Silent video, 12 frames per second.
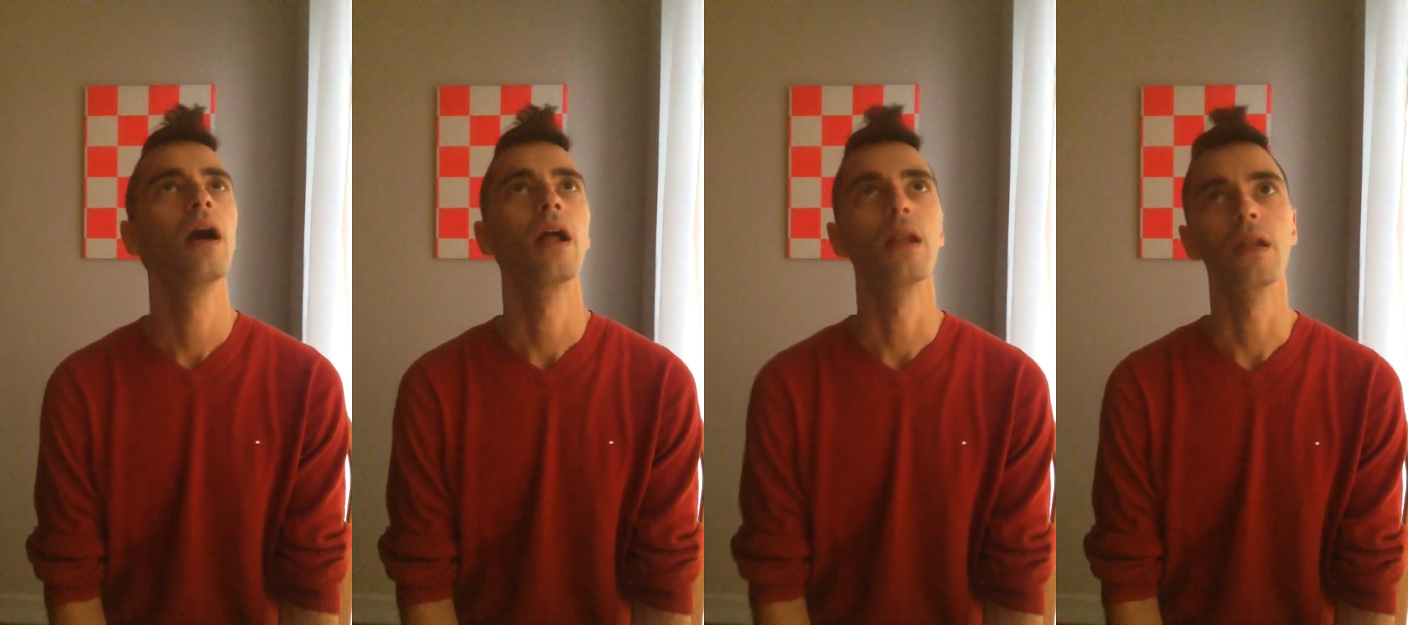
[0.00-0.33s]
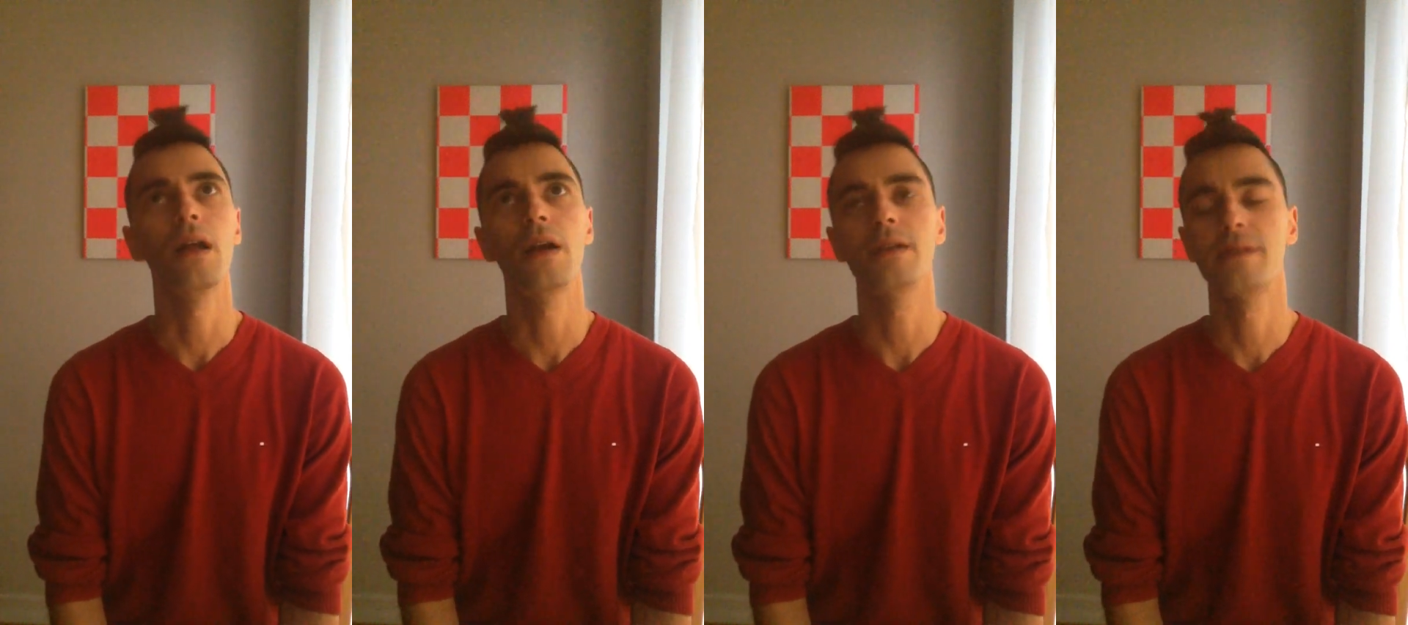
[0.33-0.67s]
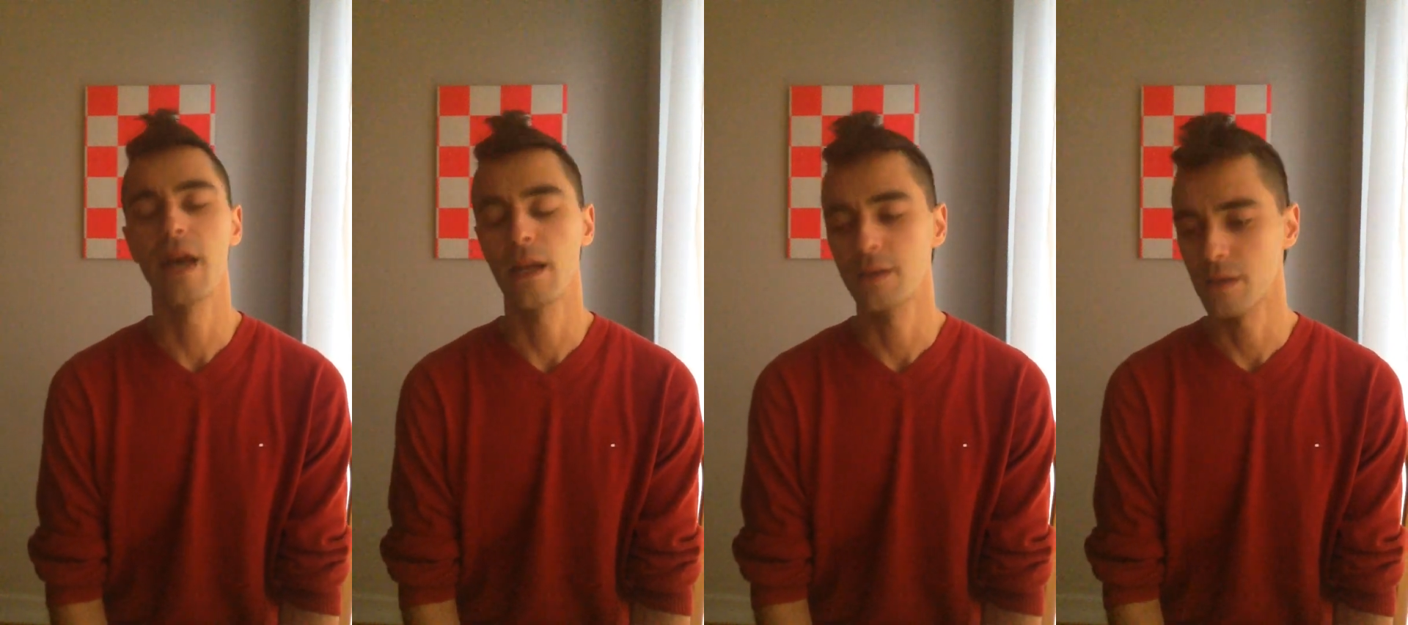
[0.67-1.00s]
A lot of
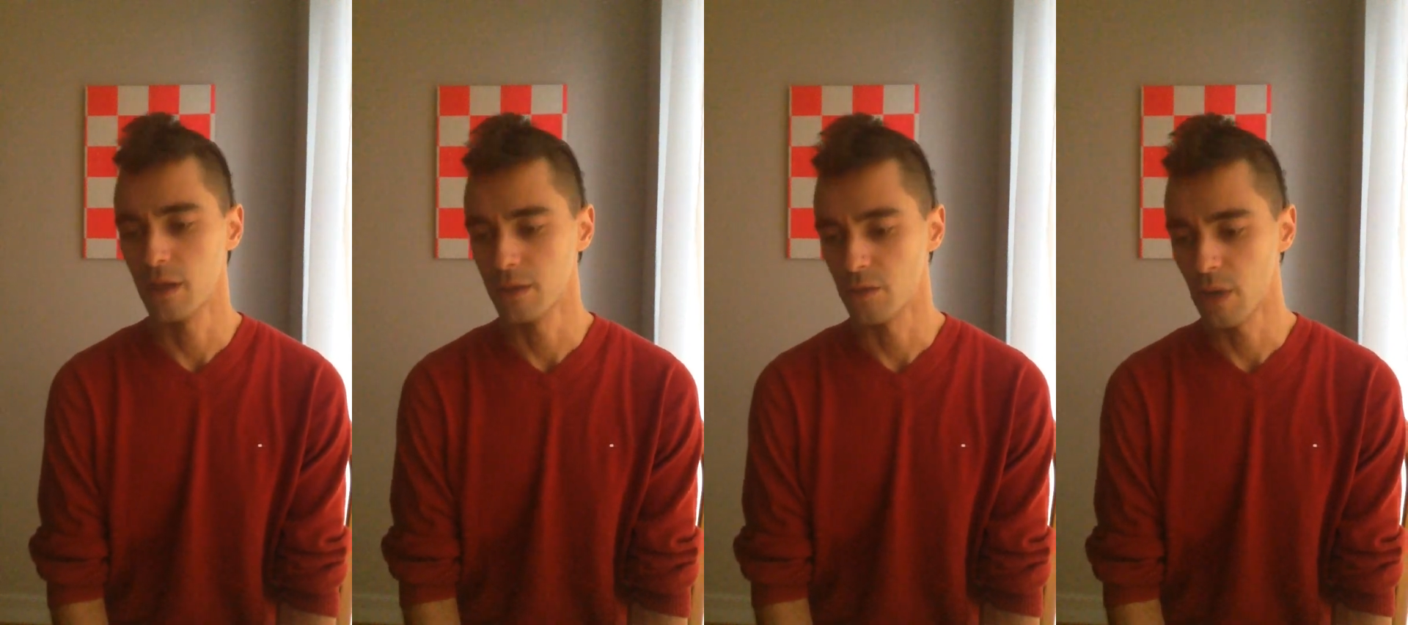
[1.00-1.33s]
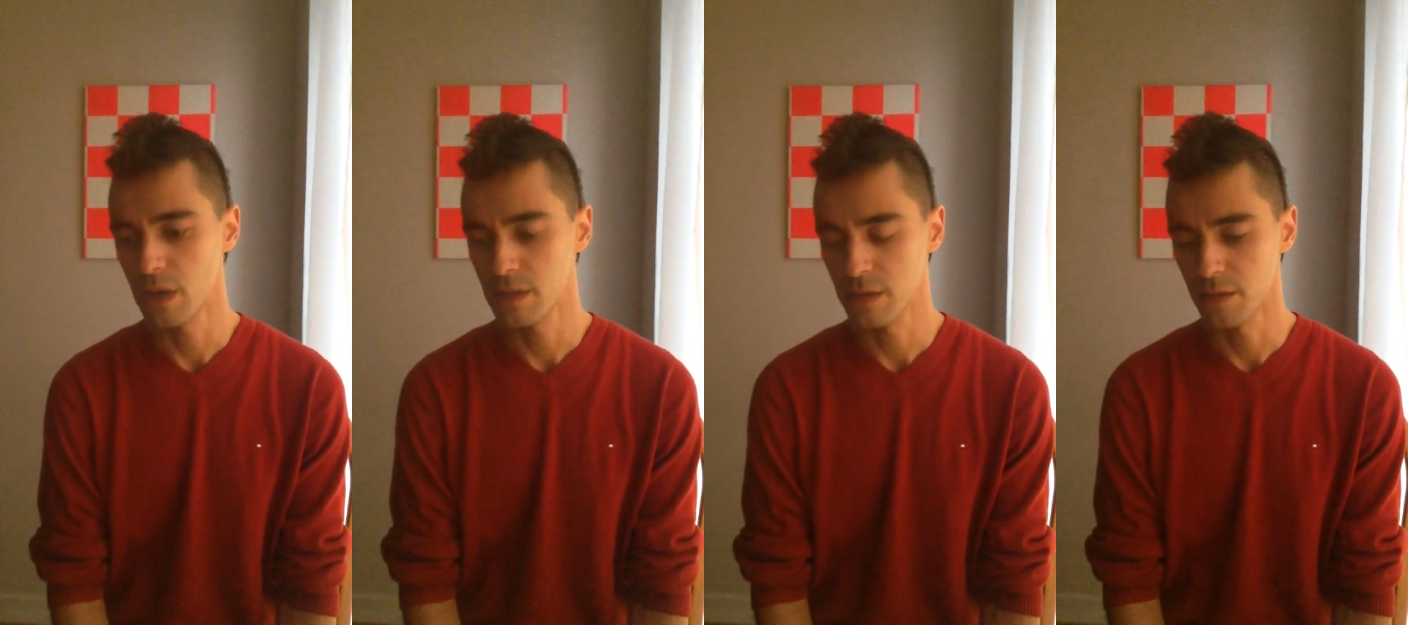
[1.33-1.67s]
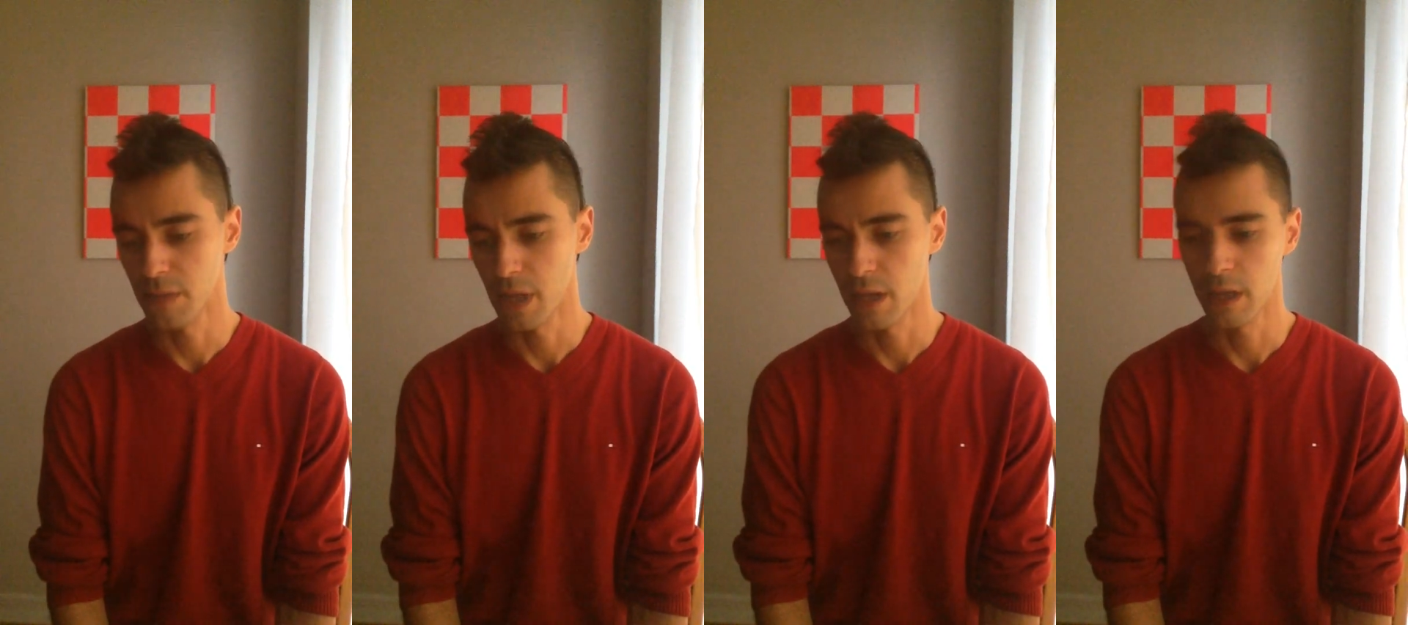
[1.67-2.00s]
talent on the roster, man.